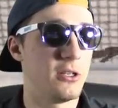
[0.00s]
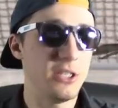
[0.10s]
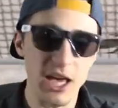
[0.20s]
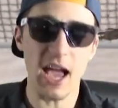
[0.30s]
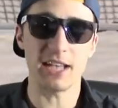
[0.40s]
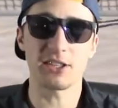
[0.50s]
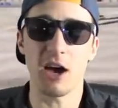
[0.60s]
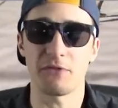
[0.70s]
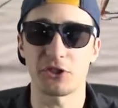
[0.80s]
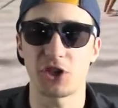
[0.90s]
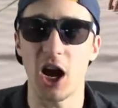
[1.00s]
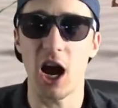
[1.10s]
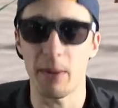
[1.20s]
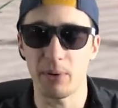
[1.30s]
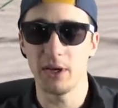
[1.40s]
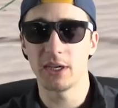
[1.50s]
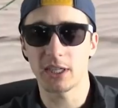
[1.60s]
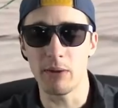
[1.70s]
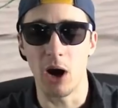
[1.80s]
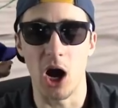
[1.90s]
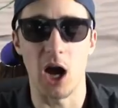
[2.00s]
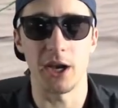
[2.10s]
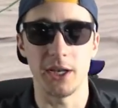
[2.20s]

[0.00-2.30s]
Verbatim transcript: Yes, off the top. Come on.